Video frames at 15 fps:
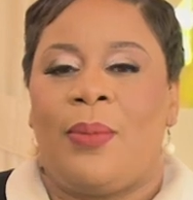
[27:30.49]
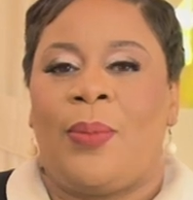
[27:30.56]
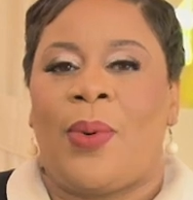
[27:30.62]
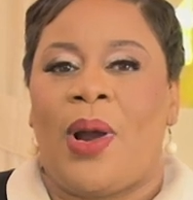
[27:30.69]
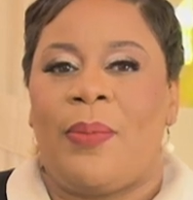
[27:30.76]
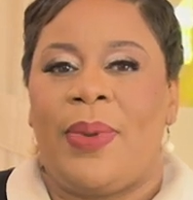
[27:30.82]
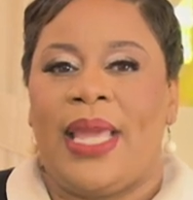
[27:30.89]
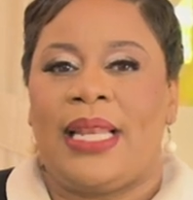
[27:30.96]

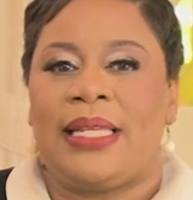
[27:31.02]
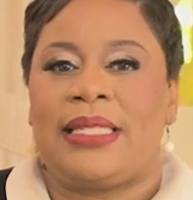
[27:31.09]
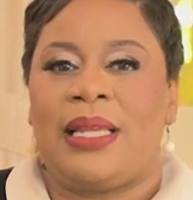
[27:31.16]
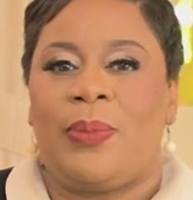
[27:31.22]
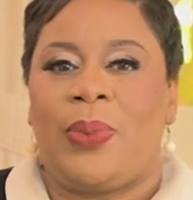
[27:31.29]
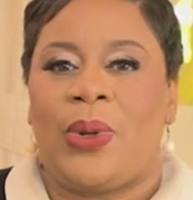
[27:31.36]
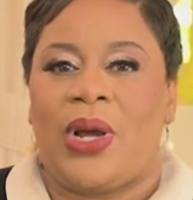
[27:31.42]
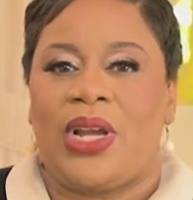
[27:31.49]

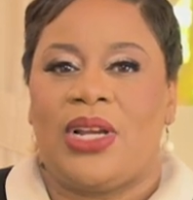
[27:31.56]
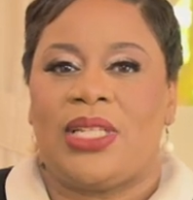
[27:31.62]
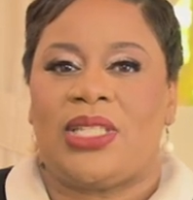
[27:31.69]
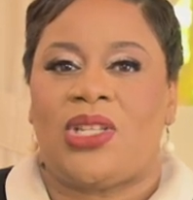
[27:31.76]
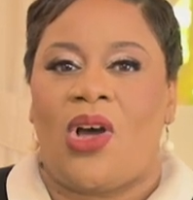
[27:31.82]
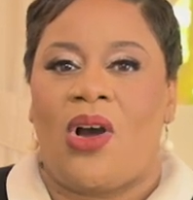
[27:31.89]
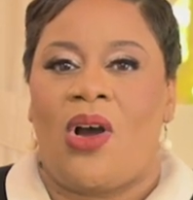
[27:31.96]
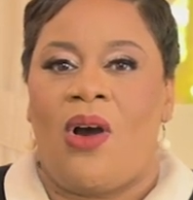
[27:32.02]

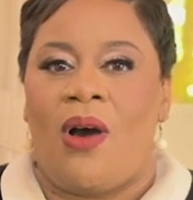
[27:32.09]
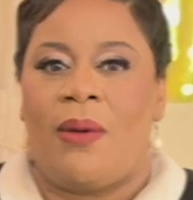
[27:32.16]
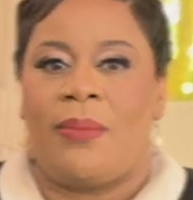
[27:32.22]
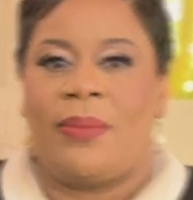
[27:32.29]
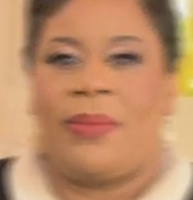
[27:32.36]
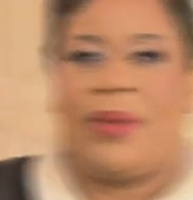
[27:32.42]
barbadosemployers.com.